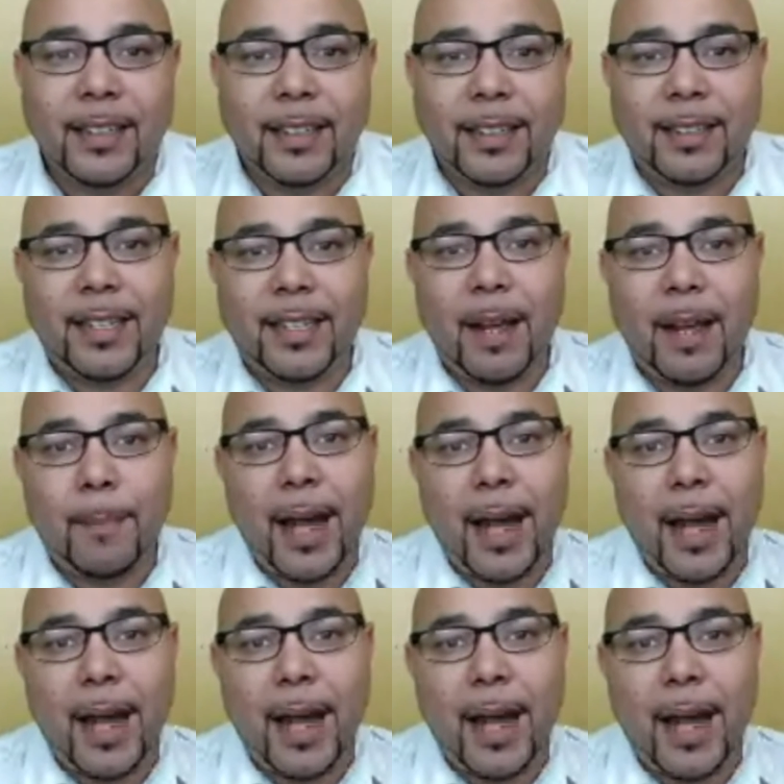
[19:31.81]
step
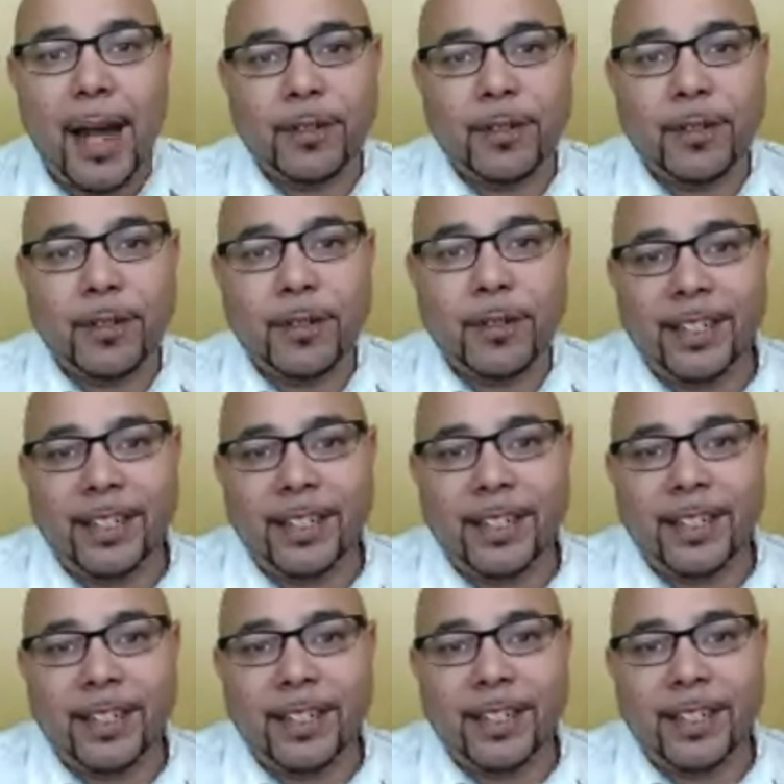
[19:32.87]
out of it,
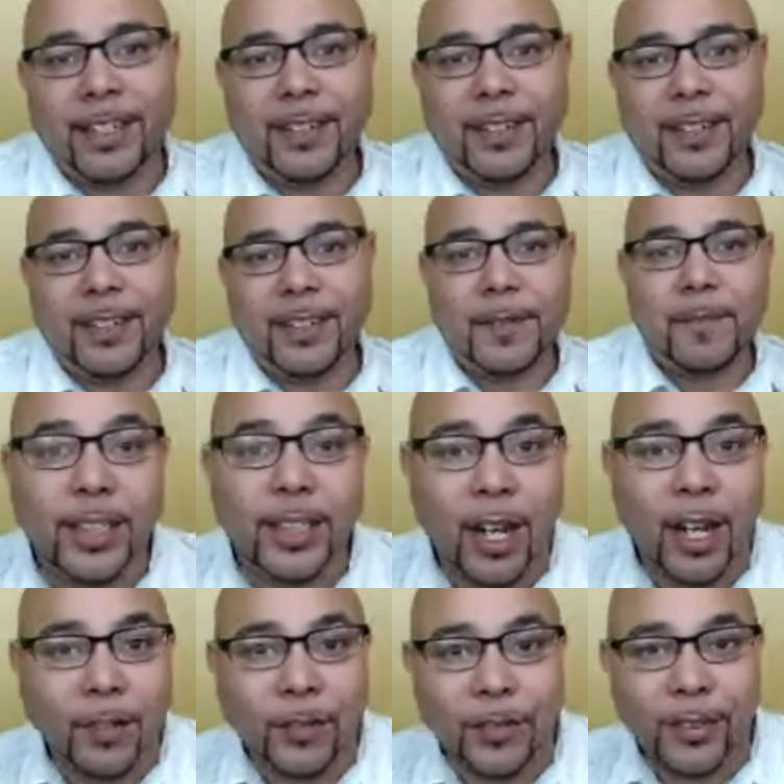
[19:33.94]

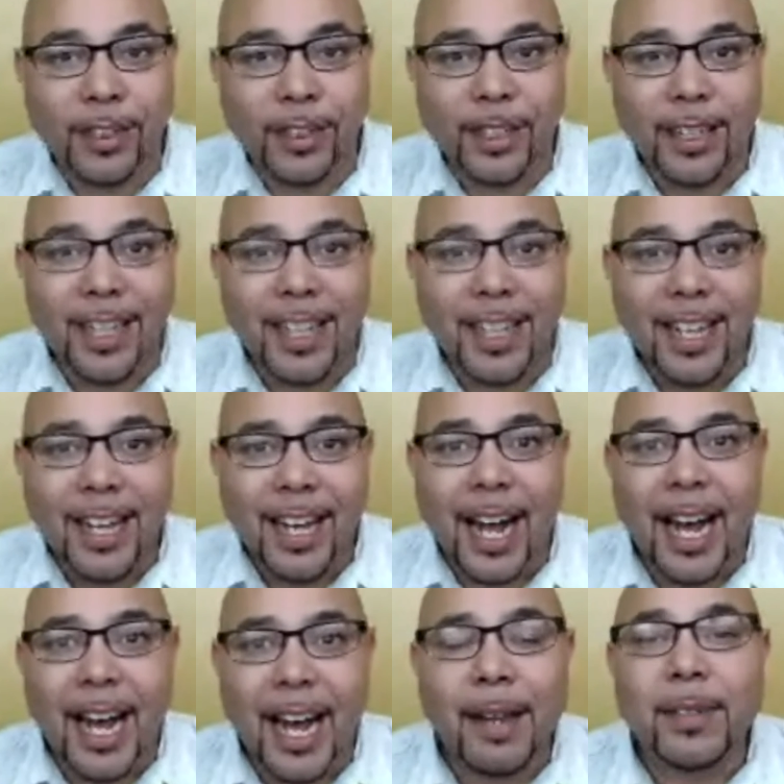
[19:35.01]
look at
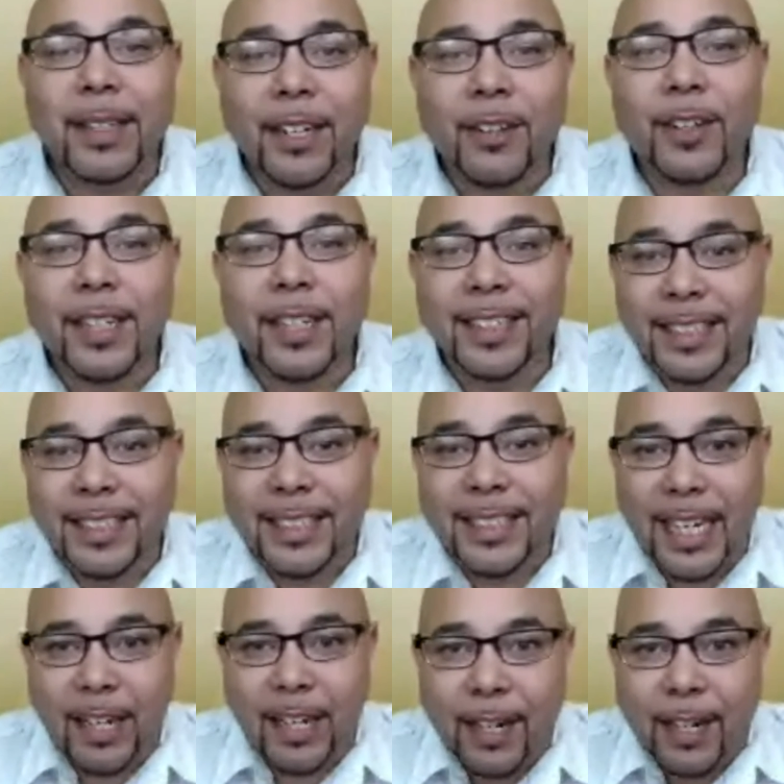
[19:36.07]
yourself, I
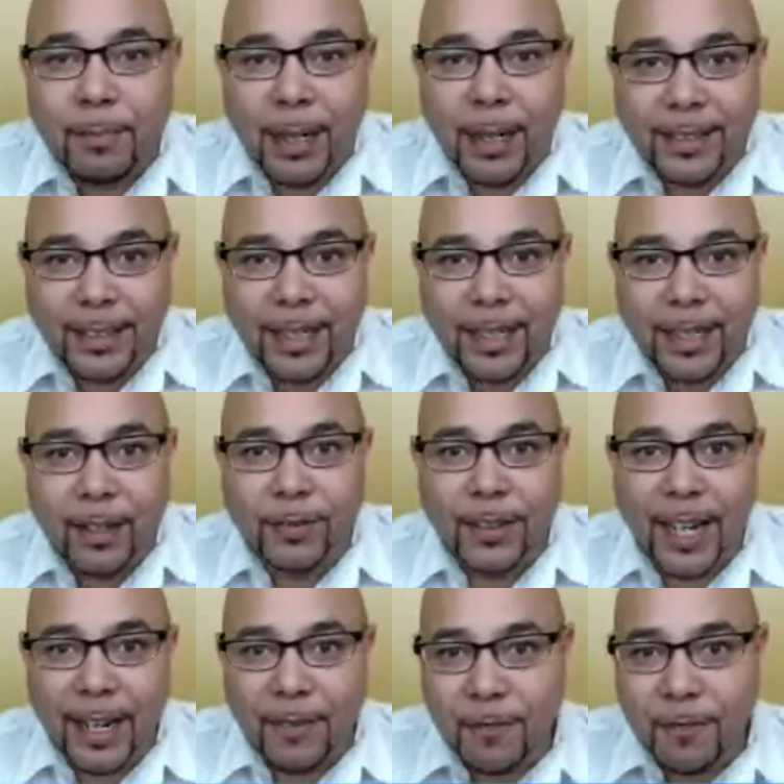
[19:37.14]
literally stared
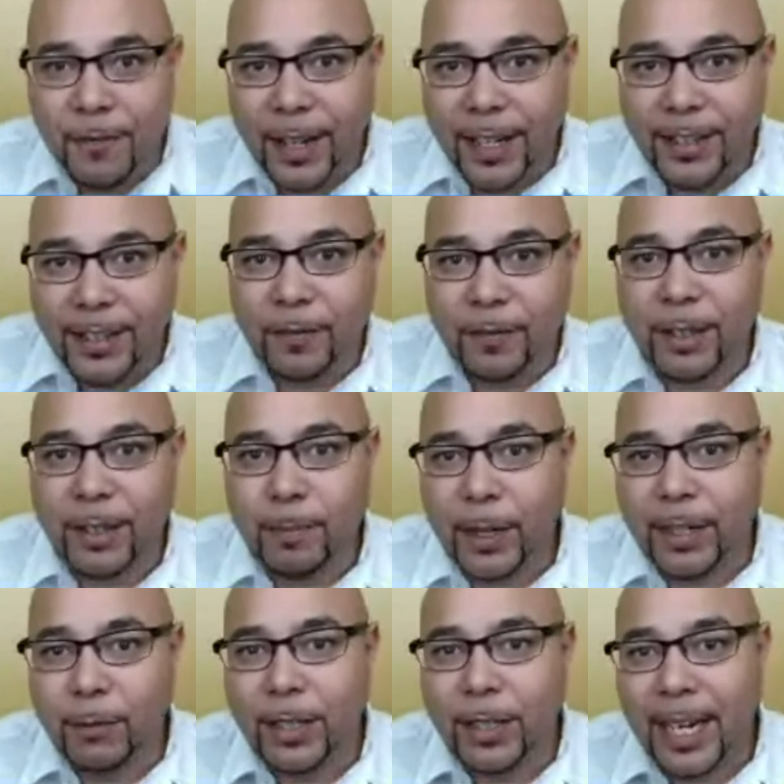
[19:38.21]
at myself, like
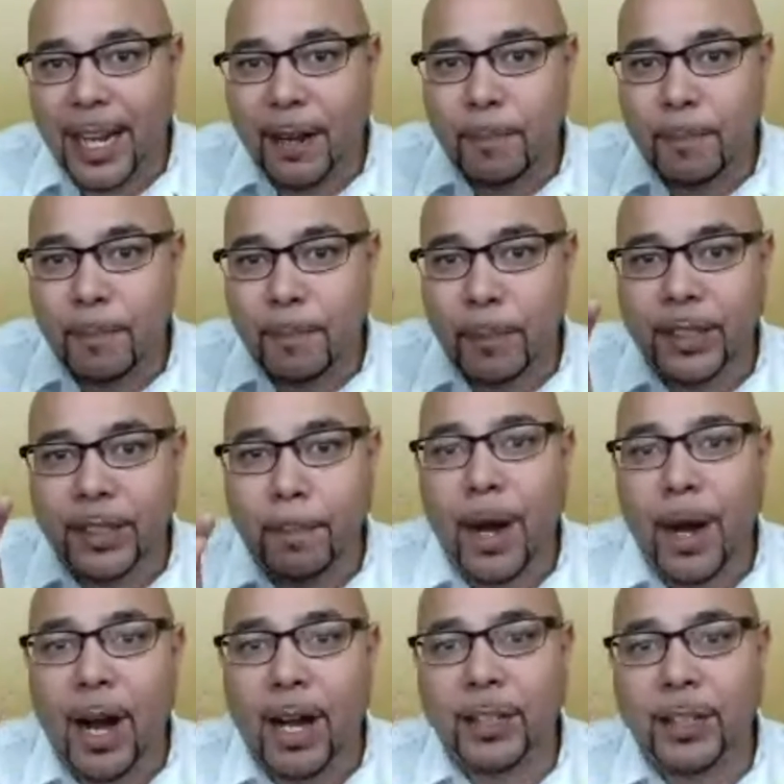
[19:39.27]
face to face, but it was like
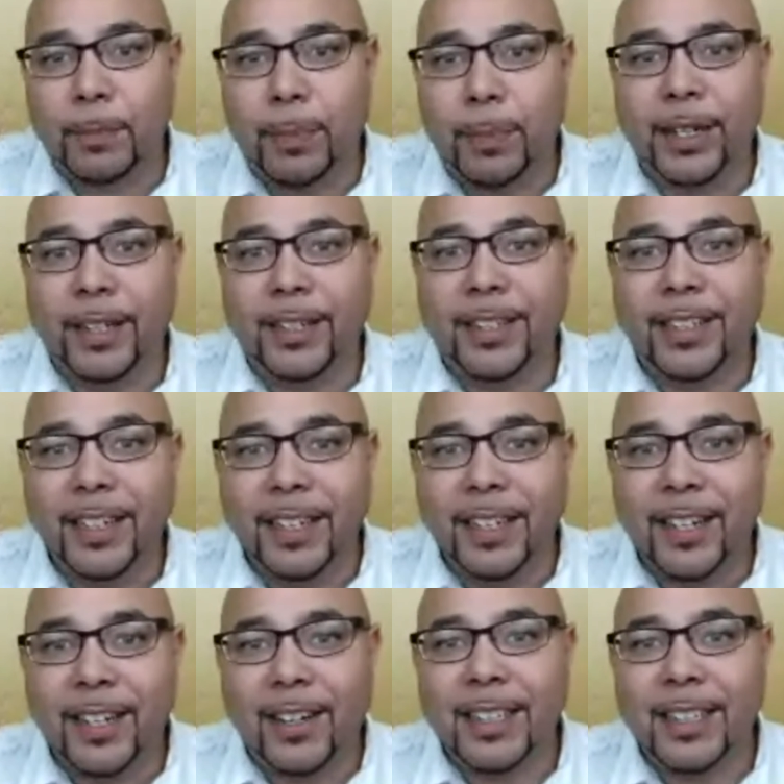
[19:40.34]
I pushed the pause
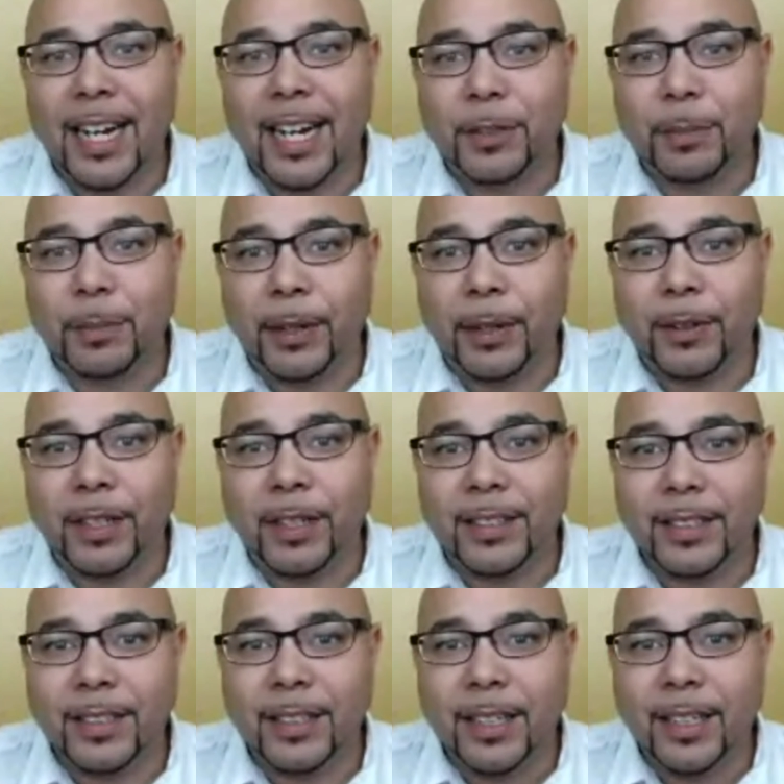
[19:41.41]
button on that
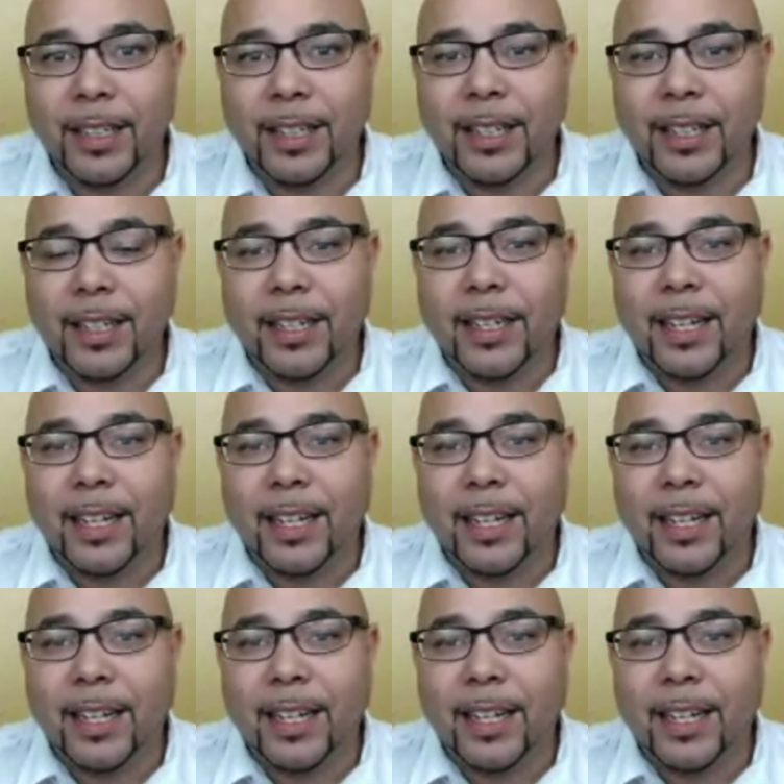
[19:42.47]
experience.